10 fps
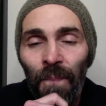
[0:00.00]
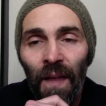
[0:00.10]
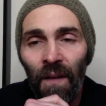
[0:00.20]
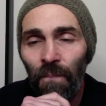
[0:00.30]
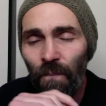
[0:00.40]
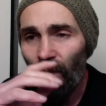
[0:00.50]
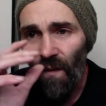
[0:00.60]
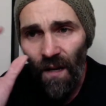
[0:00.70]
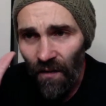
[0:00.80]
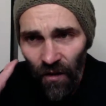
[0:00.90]
then
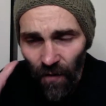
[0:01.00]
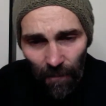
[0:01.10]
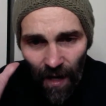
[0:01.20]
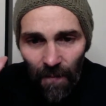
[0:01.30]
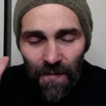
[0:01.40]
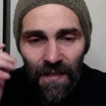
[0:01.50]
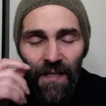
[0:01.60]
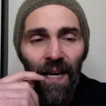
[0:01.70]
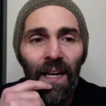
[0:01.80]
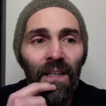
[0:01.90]
you've got marbles in
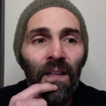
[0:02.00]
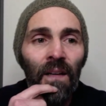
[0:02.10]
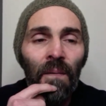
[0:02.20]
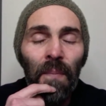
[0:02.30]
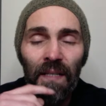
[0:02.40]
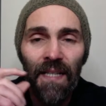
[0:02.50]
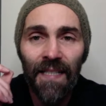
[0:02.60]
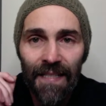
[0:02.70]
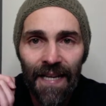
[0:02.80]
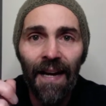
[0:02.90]
your head, because
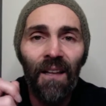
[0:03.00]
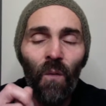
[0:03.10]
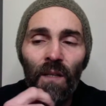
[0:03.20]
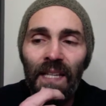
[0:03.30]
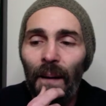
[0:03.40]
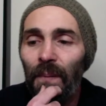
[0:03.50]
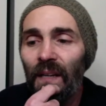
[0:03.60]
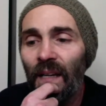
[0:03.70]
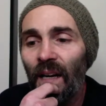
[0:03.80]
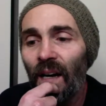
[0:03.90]
that's exactly what's
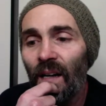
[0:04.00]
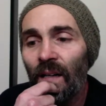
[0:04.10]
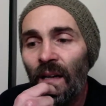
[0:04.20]
happening here.